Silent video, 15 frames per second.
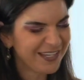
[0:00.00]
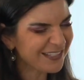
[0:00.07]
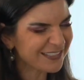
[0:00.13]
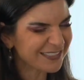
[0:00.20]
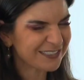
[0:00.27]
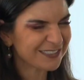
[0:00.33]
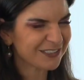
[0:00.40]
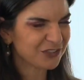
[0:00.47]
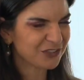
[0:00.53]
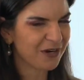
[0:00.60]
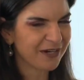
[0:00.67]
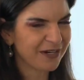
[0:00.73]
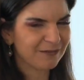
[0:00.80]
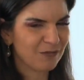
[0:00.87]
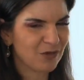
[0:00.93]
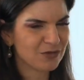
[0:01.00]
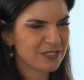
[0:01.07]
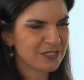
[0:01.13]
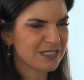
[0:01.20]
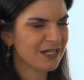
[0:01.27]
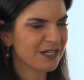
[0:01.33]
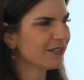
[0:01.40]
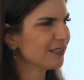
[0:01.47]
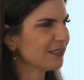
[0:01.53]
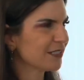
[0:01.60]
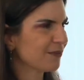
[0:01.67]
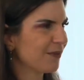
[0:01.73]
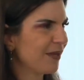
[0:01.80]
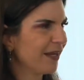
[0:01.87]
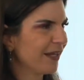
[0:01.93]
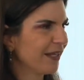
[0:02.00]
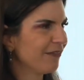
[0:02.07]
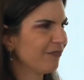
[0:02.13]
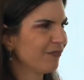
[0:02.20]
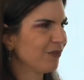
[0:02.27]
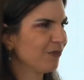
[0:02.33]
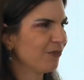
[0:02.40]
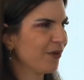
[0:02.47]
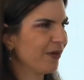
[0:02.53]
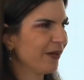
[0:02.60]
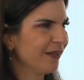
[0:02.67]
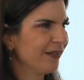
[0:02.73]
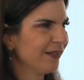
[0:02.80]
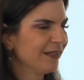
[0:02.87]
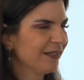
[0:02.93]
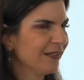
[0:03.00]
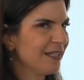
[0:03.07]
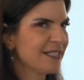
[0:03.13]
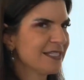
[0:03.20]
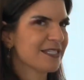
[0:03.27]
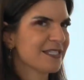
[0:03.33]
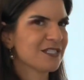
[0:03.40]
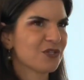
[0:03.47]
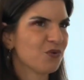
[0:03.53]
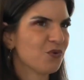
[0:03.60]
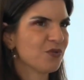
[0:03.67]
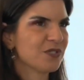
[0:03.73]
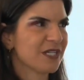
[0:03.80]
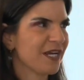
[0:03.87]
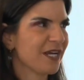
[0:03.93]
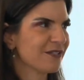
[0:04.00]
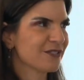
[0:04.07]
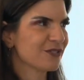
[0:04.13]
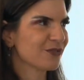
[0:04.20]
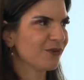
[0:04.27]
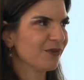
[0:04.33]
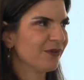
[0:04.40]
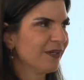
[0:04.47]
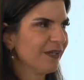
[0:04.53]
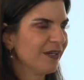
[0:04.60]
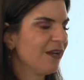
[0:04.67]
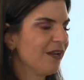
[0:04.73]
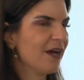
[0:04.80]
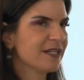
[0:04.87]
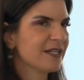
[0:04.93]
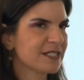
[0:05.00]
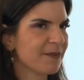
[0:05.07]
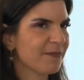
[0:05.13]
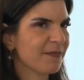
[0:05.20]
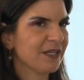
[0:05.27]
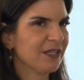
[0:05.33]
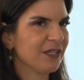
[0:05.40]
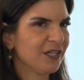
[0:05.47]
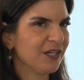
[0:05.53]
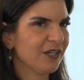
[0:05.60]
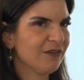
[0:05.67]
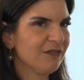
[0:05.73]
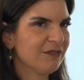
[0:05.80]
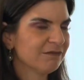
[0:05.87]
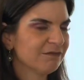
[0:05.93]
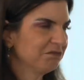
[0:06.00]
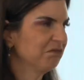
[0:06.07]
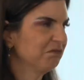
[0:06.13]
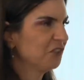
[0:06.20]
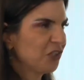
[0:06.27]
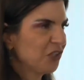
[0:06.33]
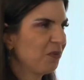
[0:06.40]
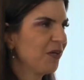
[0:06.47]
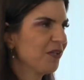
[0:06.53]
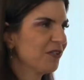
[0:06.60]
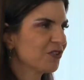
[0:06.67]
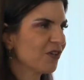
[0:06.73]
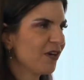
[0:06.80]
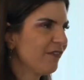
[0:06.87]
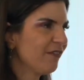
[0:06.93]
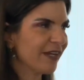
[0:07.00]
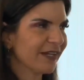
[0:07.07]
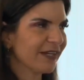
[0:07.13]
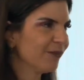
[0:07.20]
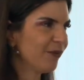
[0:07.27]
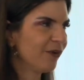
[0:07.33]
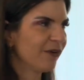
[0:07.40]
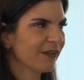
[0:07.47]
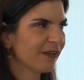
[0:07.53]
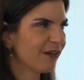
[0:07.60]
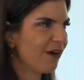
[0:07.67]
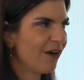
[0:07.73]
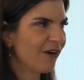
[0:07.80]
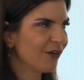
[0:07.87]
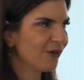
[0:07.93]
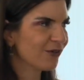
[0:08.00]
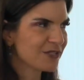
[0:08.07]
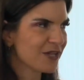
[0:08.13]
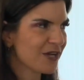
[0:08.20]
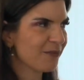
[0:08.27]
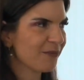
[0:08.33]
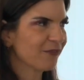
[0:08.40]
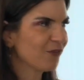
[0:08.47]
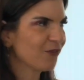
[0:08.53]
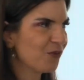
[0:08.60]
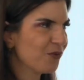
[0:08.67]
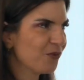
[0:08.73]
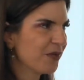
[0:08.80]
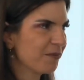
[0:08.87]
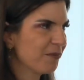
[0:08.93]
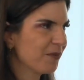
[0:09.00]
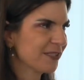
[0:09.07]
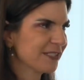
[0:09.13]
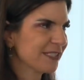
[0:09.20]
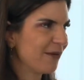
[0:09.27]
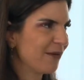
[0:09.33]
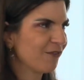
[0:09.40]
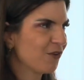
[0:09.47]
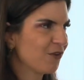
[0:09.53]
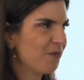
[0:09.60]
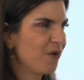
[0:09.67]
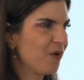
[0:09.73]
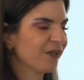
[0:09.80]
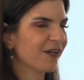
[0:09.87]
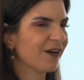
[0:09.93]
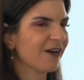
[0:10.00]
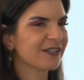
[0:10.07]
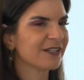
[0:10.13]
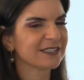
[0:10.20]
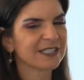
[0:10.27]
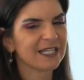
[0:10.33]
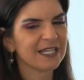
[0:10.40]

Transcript: just try and multitask as well. Like, if you want to listen to audios or learn something new, do it while you're driving. We're in the car a long time. We've got audiobooks now, we've got podcasts.